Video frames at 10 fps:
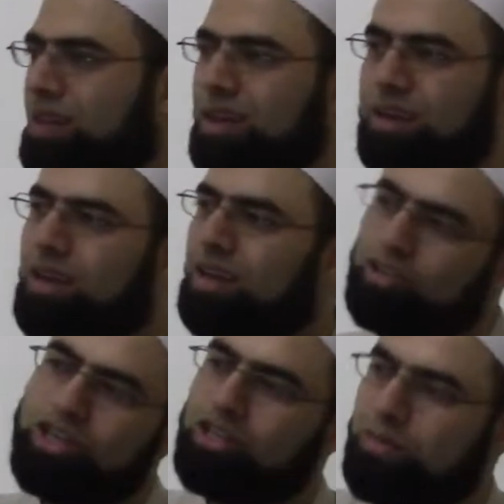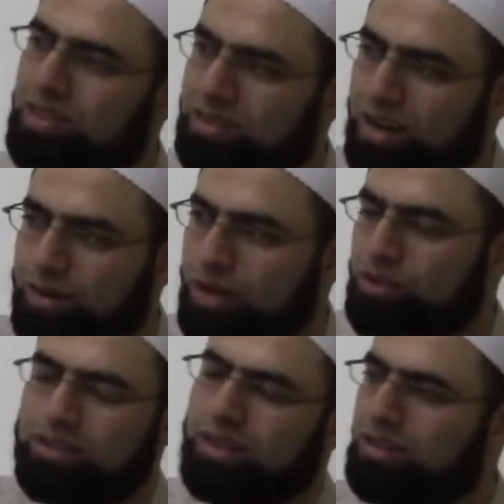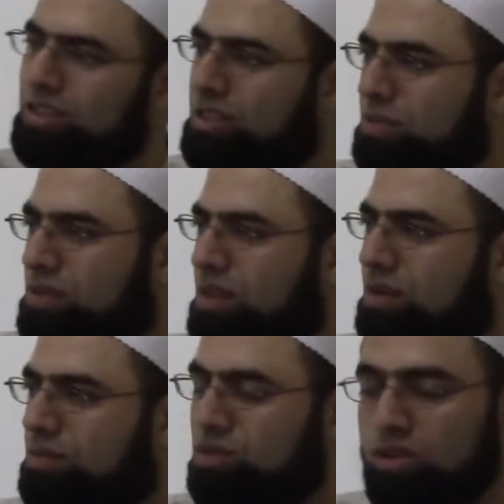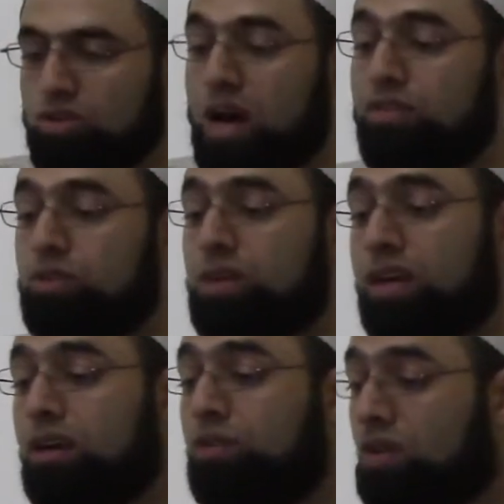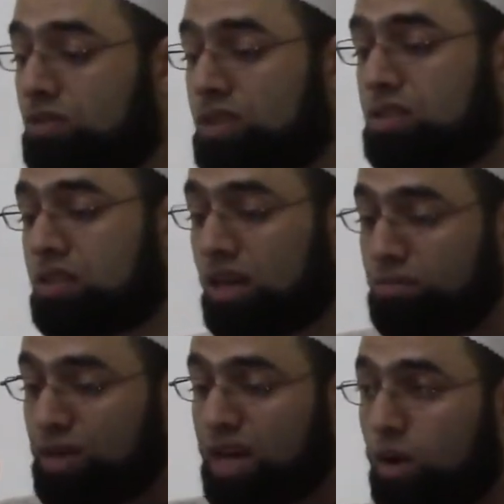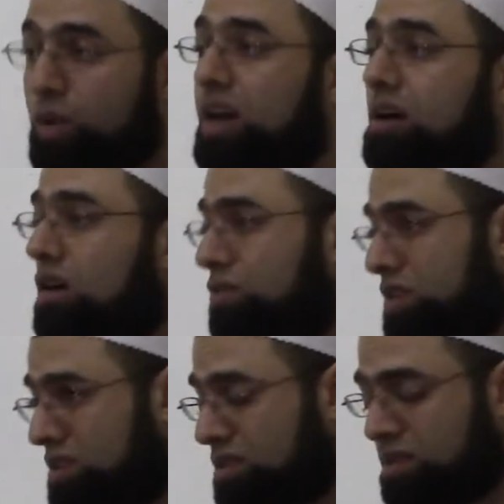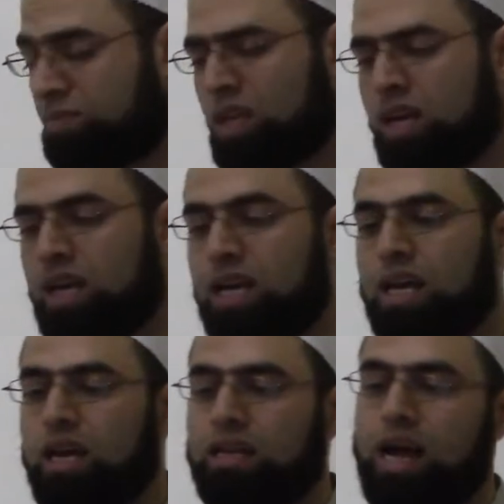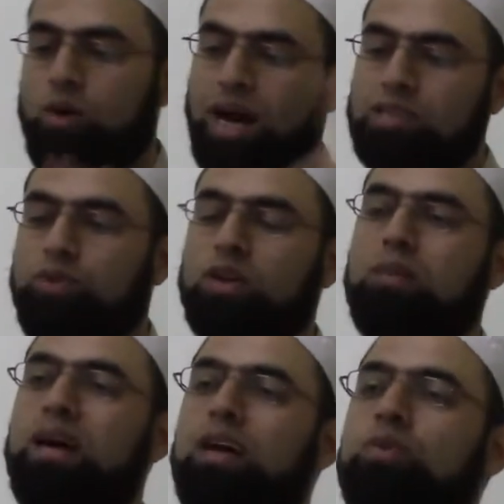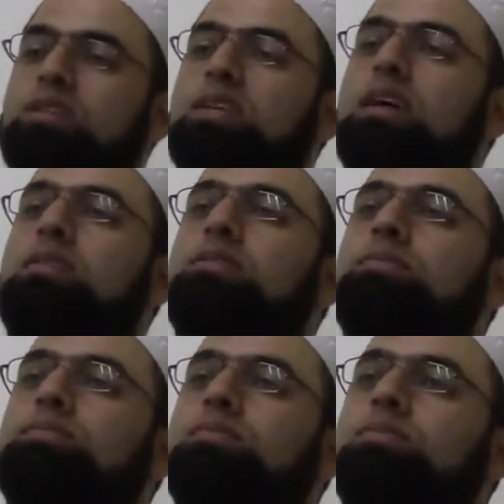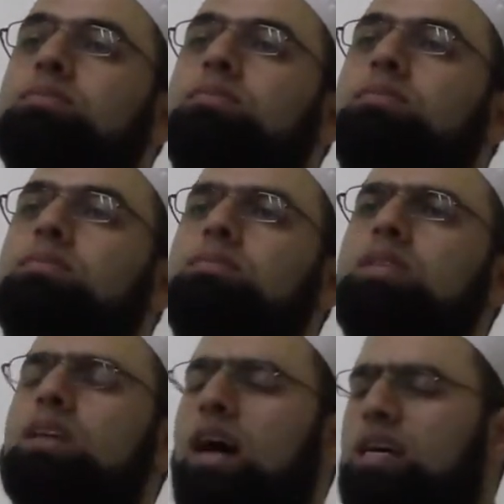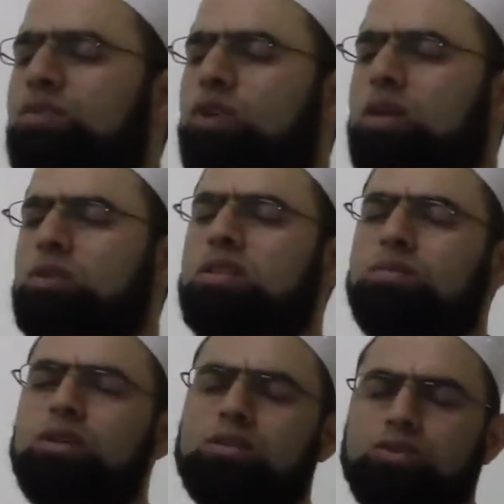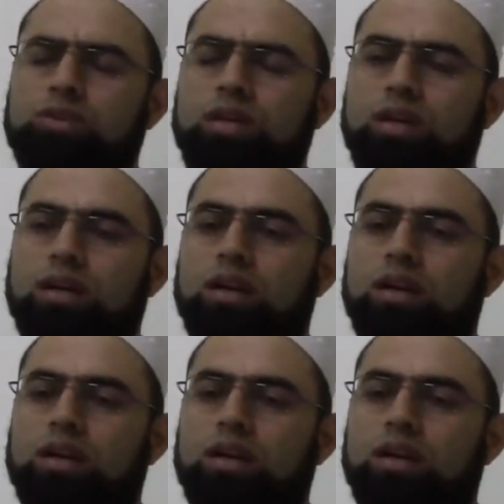like, teach them Islam. How she's going to teach them Islam? So you have to be careful of this and be aware of this. Now, as for the man, we said, as for the Muslim girl, sorry,